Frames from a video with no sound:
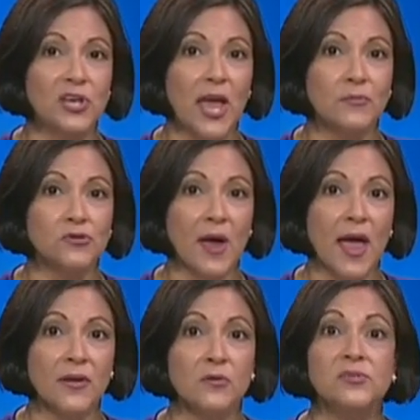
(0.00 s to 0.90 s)
Cam
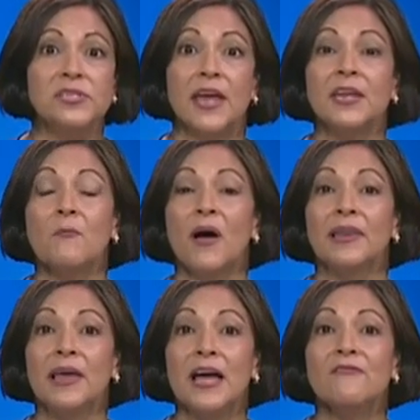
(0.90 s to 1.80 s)
Tran, who's standing by
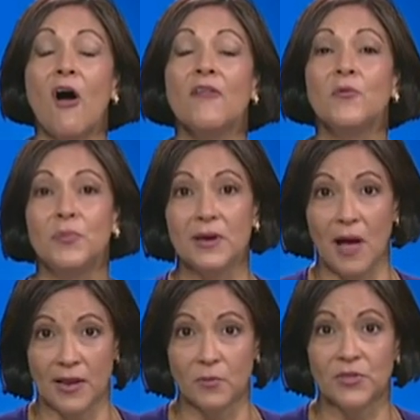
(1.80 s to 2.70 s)
live on the Big
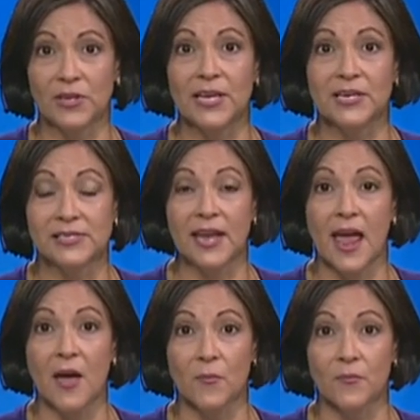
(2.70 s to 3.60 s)
Island with the latest.
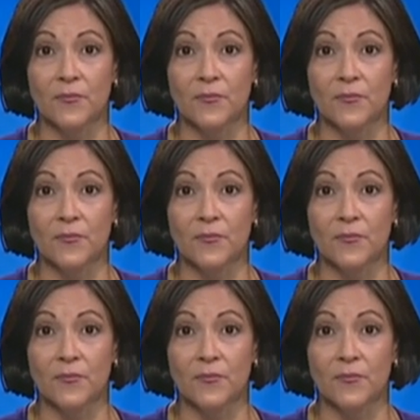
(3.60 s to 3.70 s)
Cam.